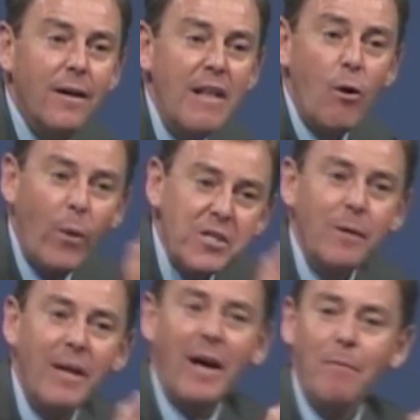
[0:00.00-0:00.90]
The
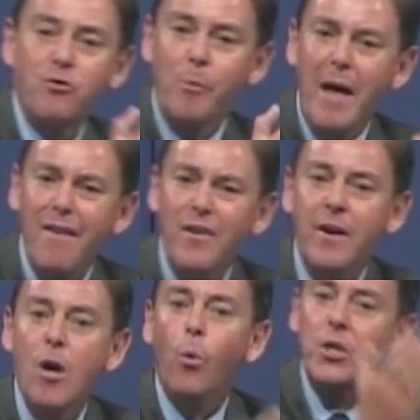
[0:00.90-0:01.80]
wisdom that comes from heaven,
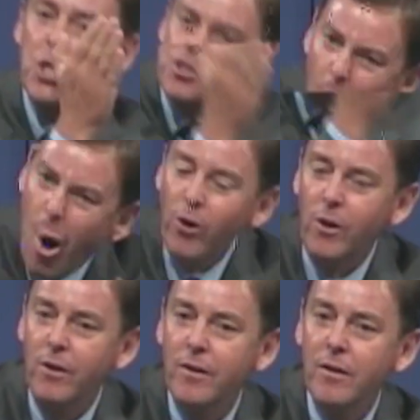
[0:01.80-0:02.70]
which is
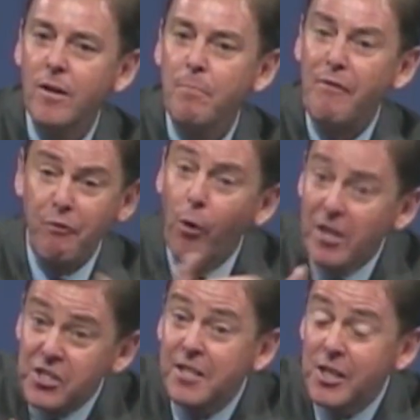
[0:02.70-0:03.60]
moral before
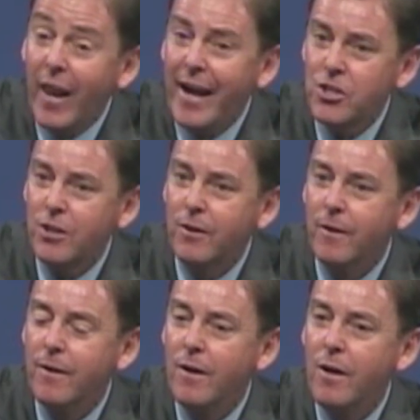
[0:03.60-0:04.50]
it's intellectual,
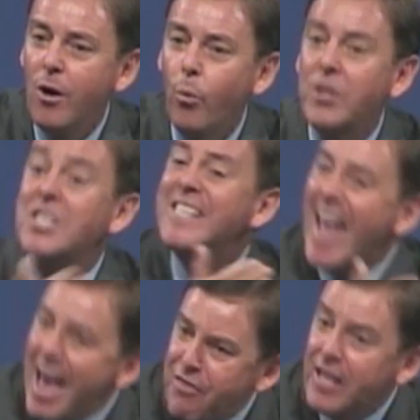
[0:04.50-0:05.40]
which is
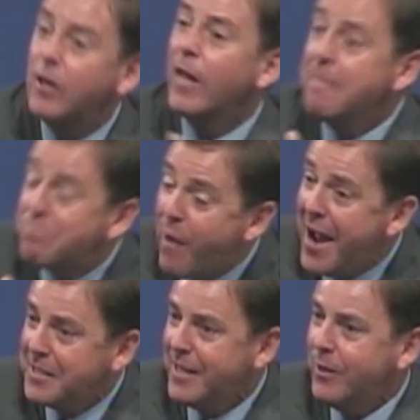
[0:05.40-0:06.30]
ethical and
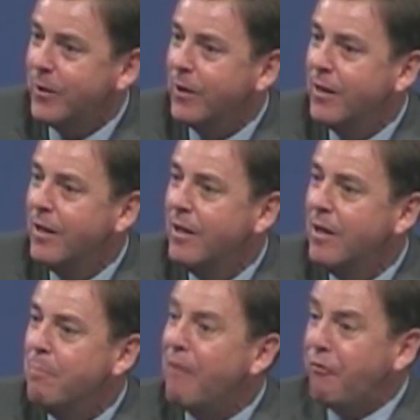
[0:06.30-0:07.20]
practical
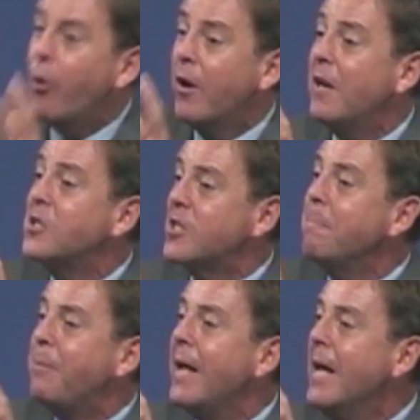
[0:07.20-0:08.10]
before it is
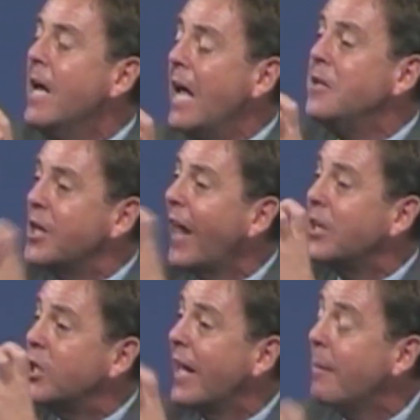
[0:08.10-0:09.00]
simply
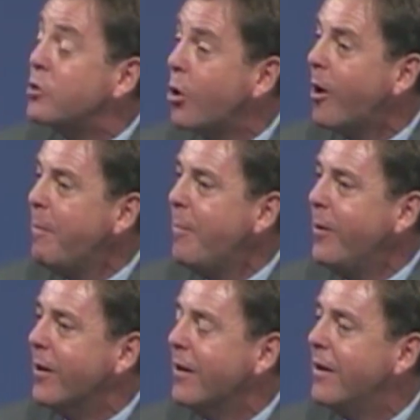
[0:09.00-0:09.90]
intellectually absorbable.